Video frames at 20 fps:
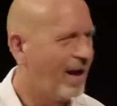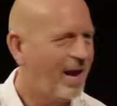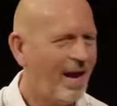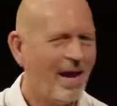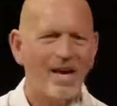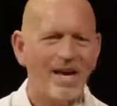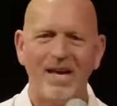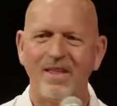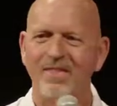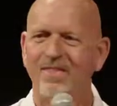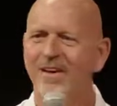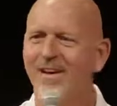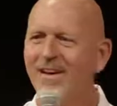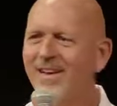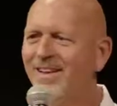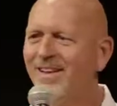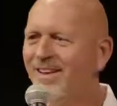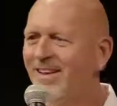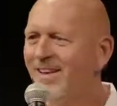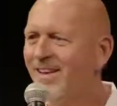And I
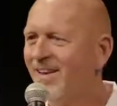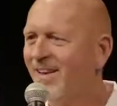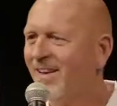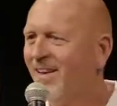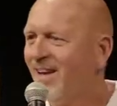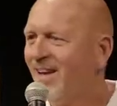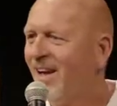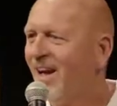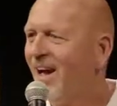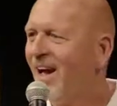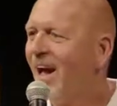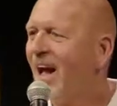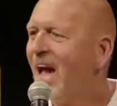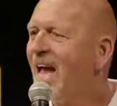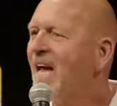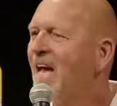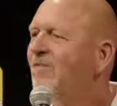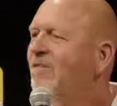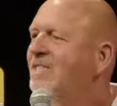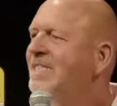thought, I
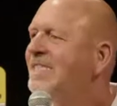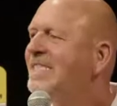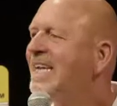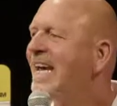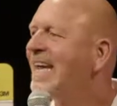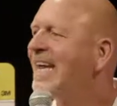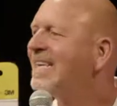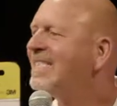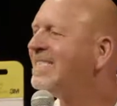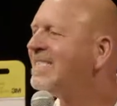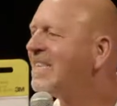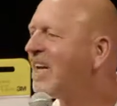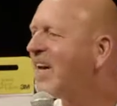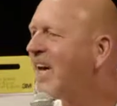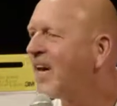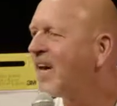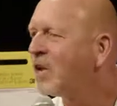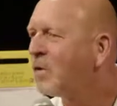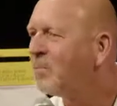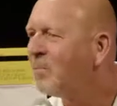have days
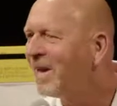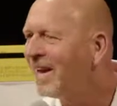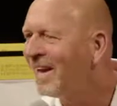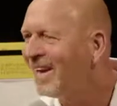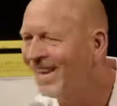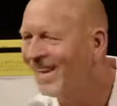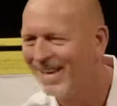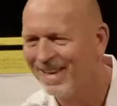ahead of me.